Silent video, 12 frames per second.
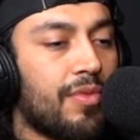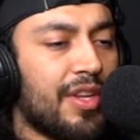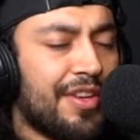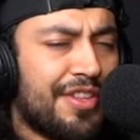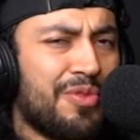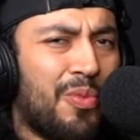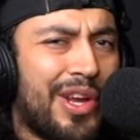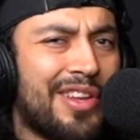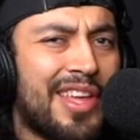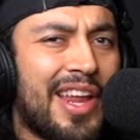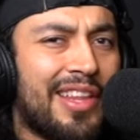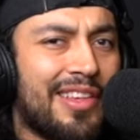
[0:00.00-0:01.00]
Is it weird
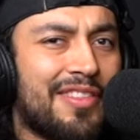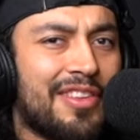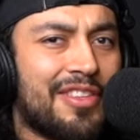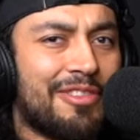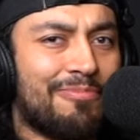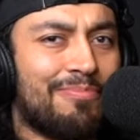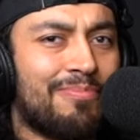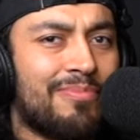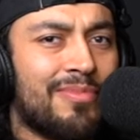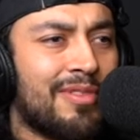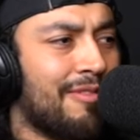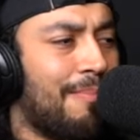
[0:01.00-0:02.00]
that I listen to
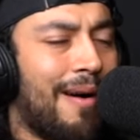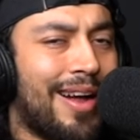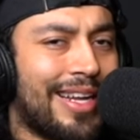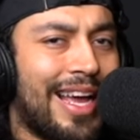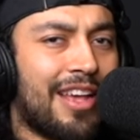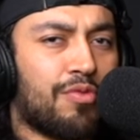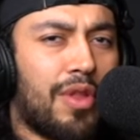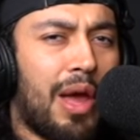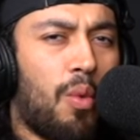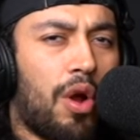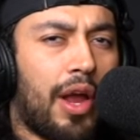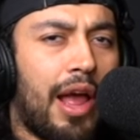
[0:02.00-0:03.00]
podcasts while I
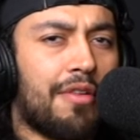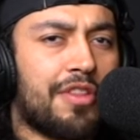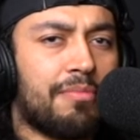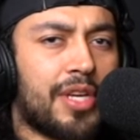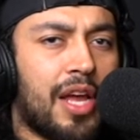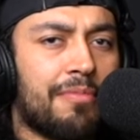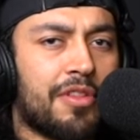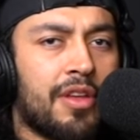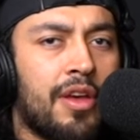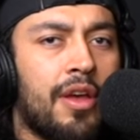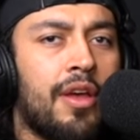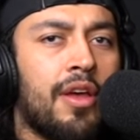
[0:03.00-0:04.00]
work out sometimes?
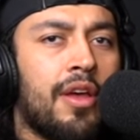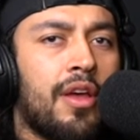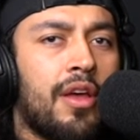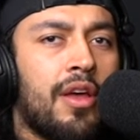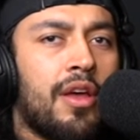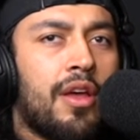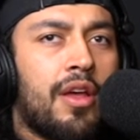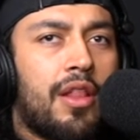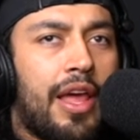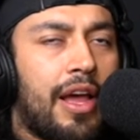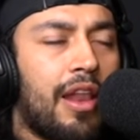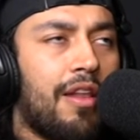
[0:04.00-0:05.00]

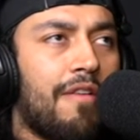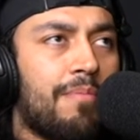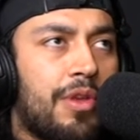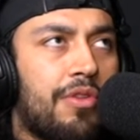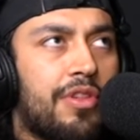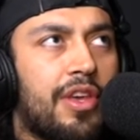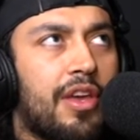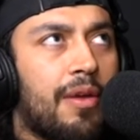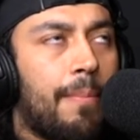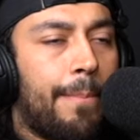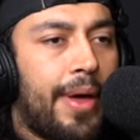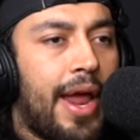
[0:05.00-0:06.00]
Like, I love music,
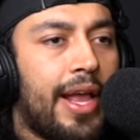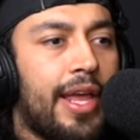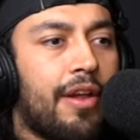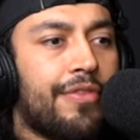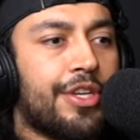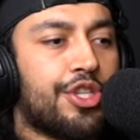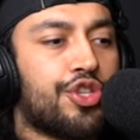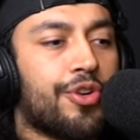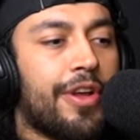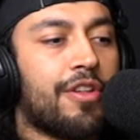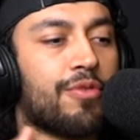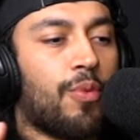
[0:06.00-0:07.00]
but I get on these
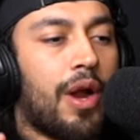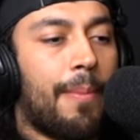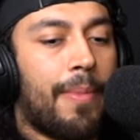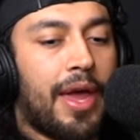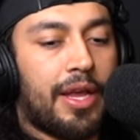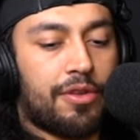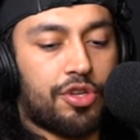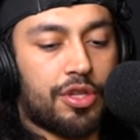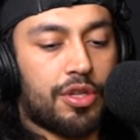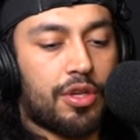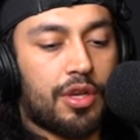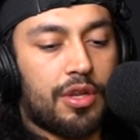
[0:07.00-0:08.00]
streaks where I'm like
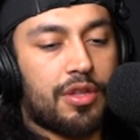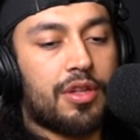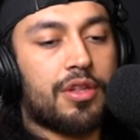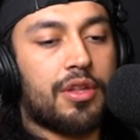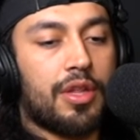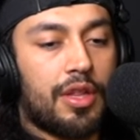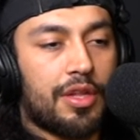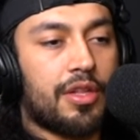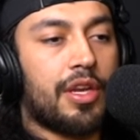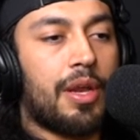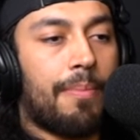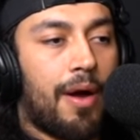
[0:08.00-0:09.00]
just consistently
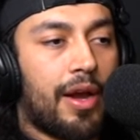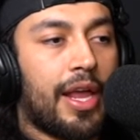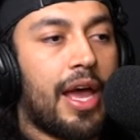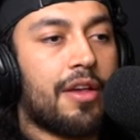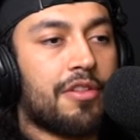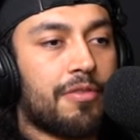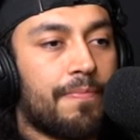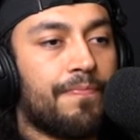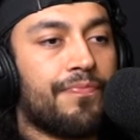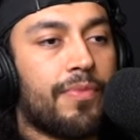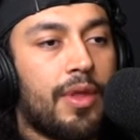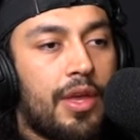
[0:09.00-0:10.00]
listening to podcasts.
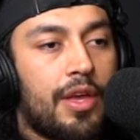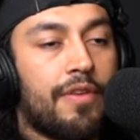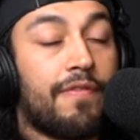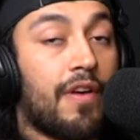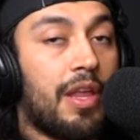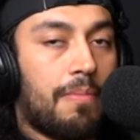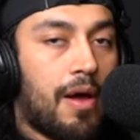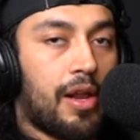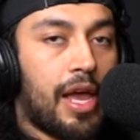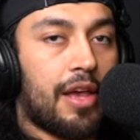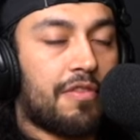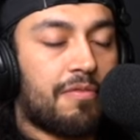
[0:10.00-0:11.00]
Funny
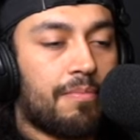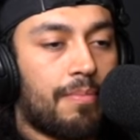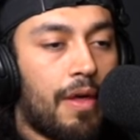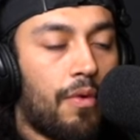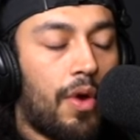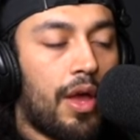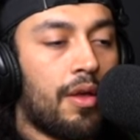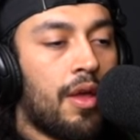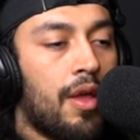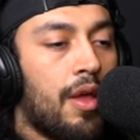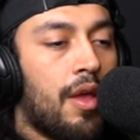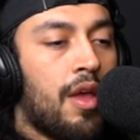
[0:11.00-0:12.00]
podcasts, by the way.
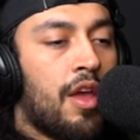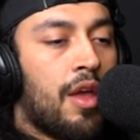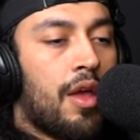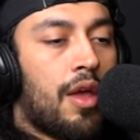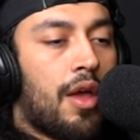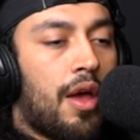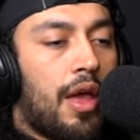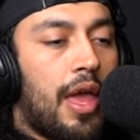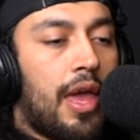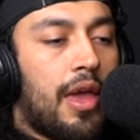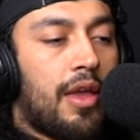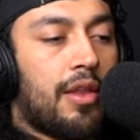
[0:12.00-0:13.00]

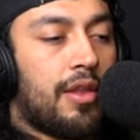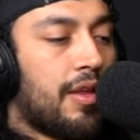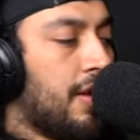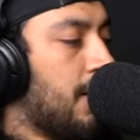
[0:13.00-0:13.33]
And